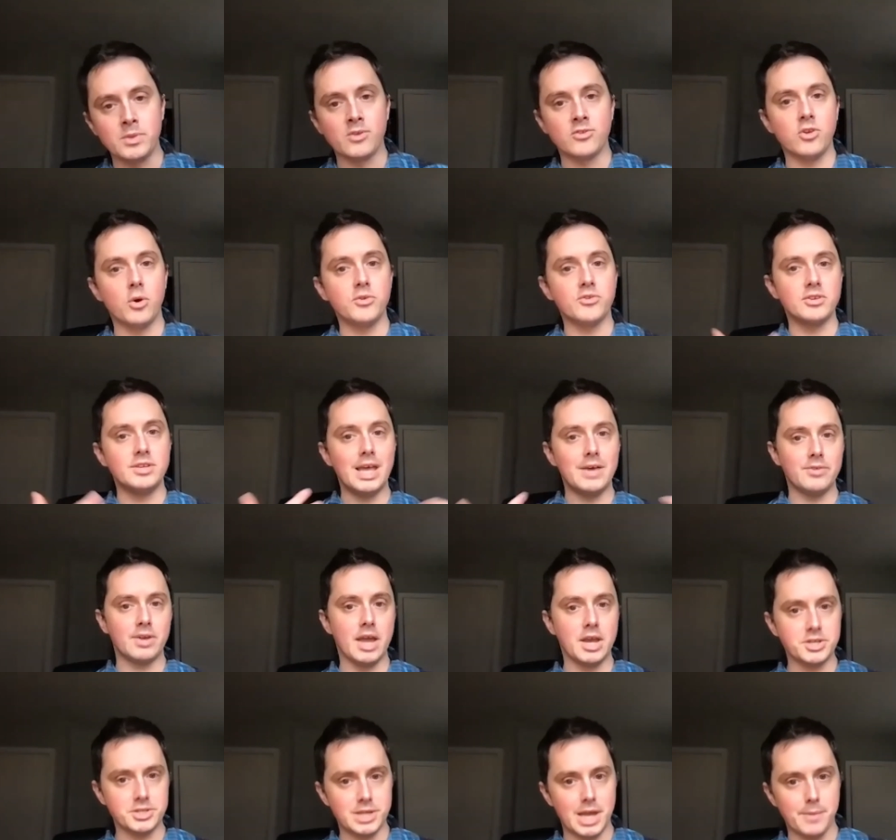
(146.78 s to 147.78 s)
so it's a
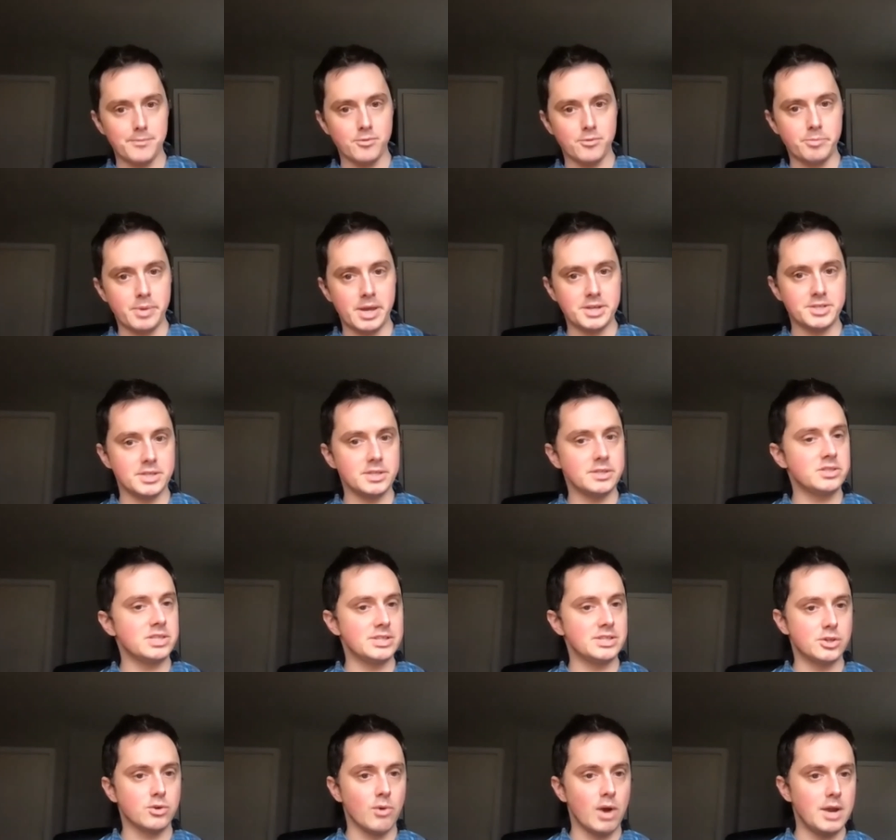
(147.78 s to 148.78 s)
navigation app for patients
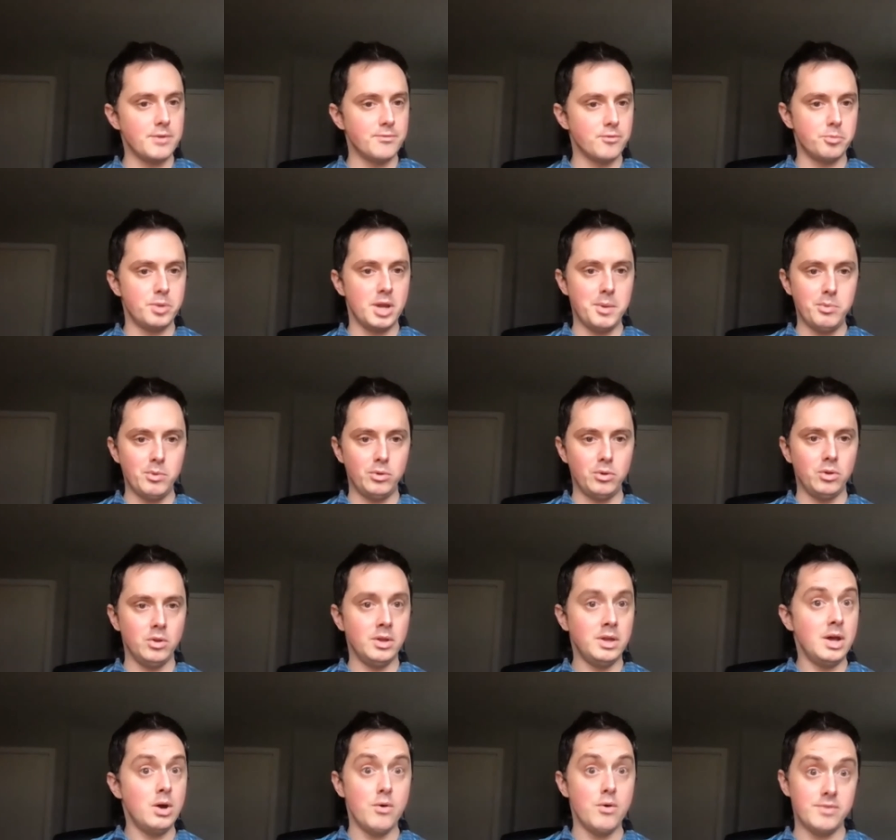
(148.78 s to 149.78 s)
that's great for people
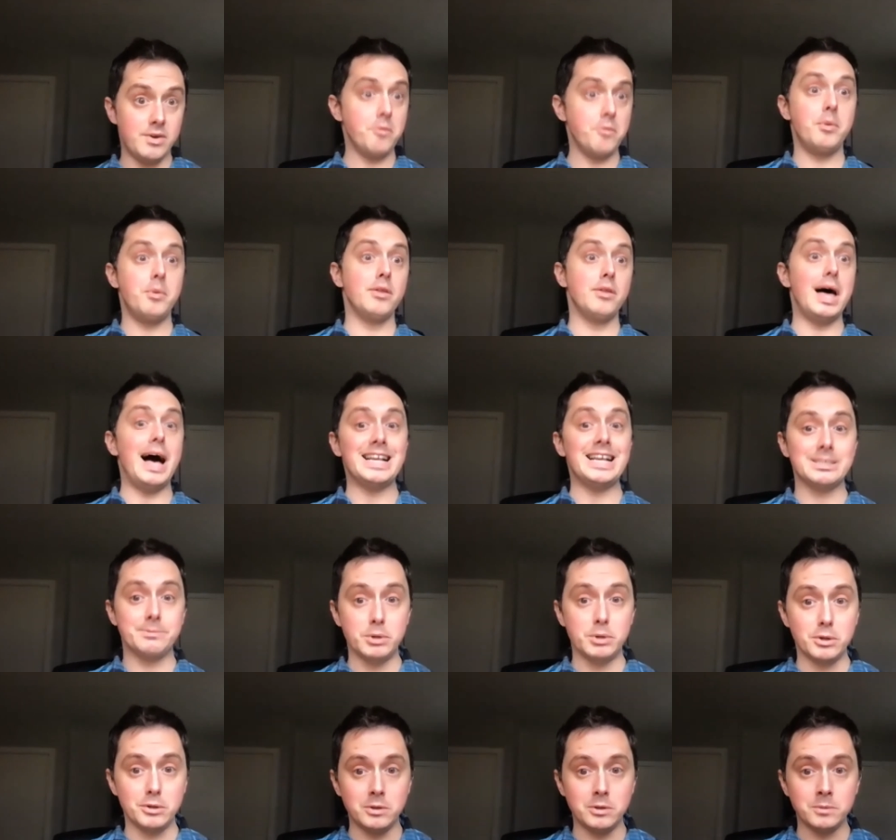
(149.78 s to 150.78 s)
who have never been to the
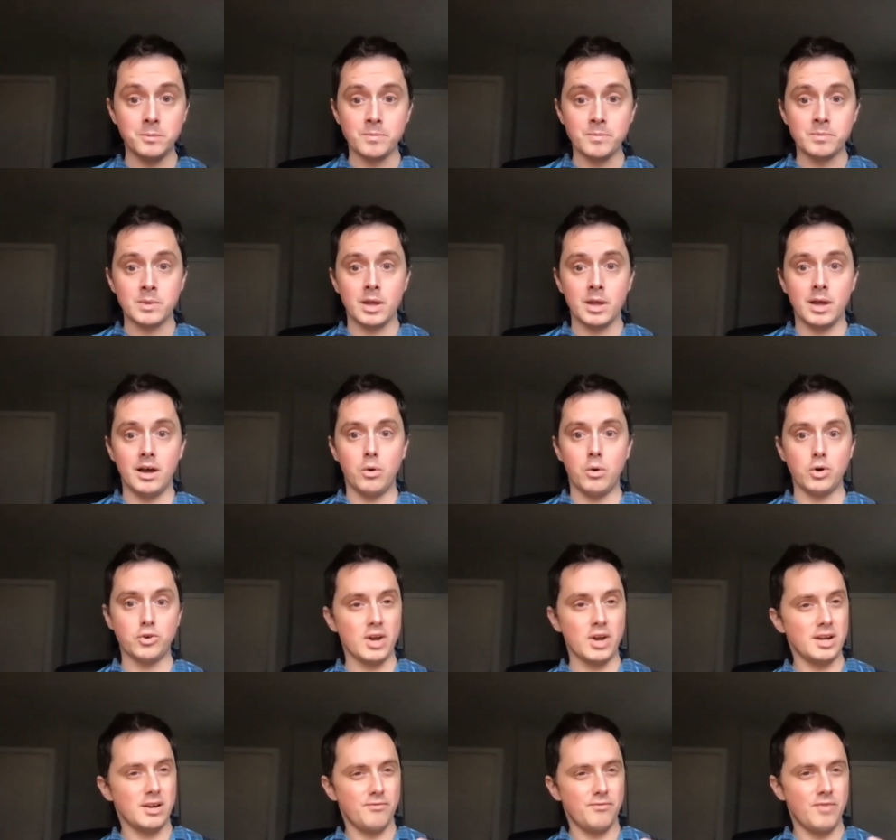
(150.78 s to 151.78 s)
hospital uh, or
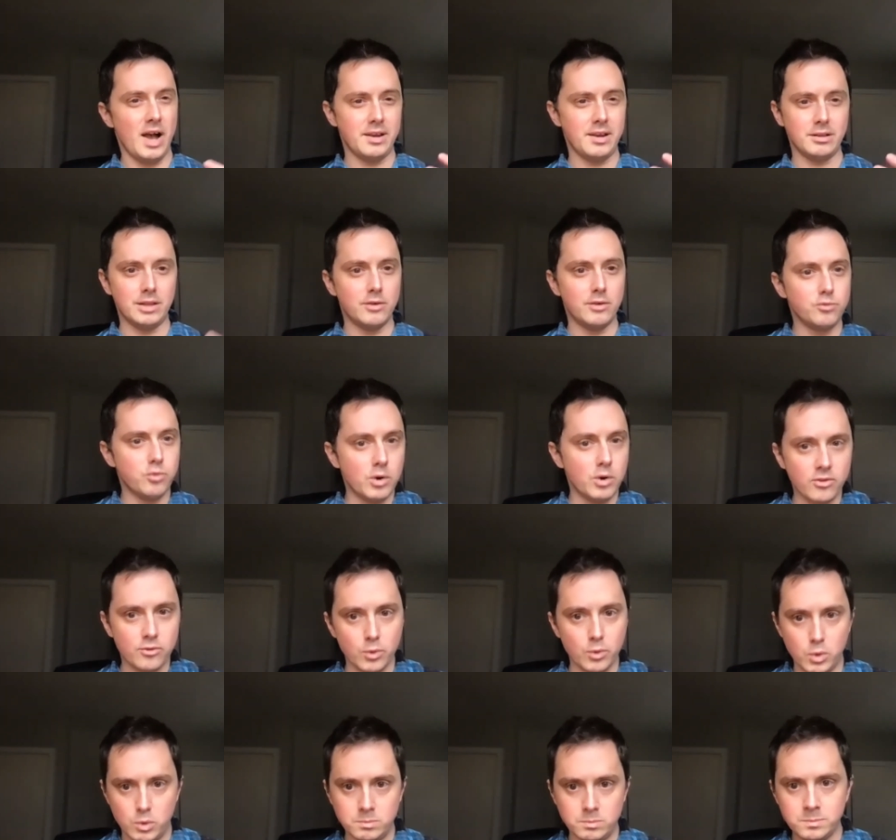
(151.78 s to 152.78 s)
trying to find a loved one's
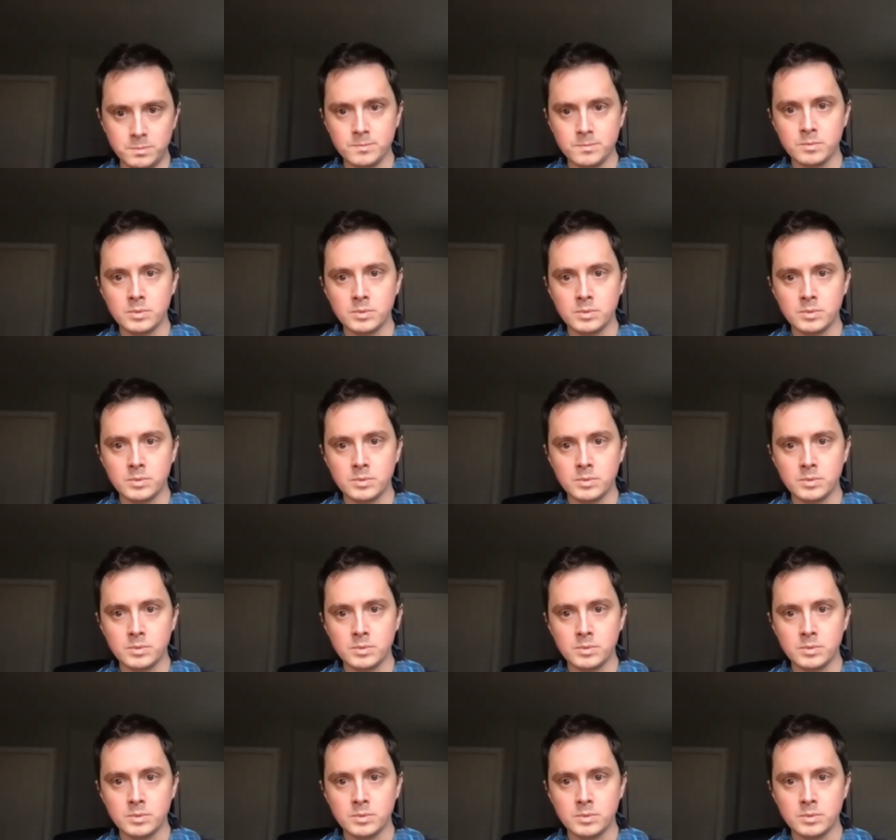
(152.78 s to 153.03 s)
room.